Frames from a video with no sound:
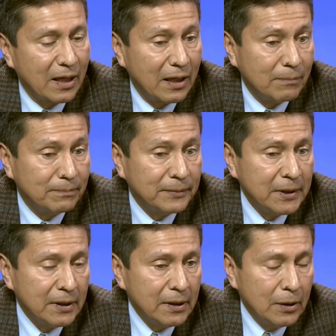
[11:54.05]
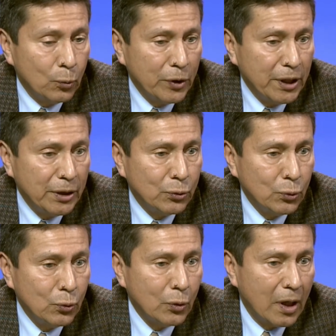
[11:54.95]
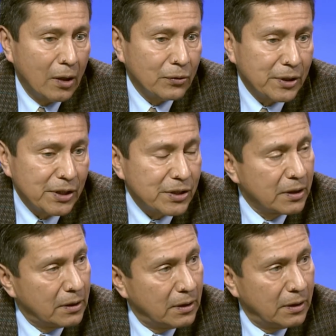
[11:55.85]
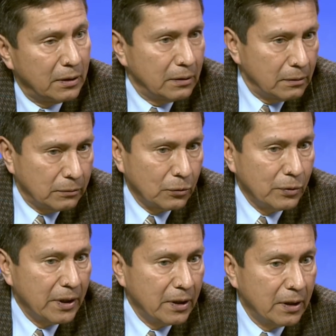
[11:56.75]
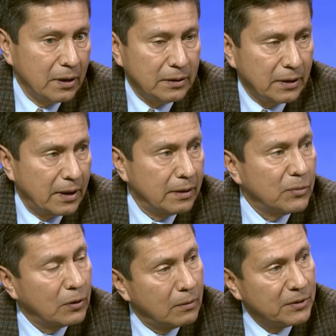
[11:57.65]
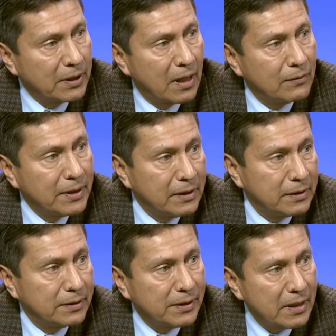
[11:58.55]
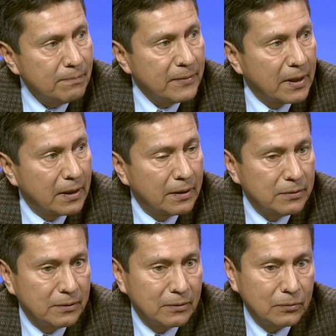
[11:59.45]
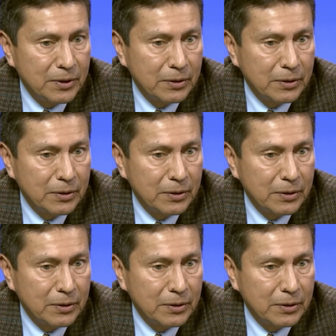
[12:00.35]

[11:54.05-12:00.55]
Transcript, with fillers: Um, we do outreach uh, through the entire Montgomery County area. Mm-hmm. Uh, you know, we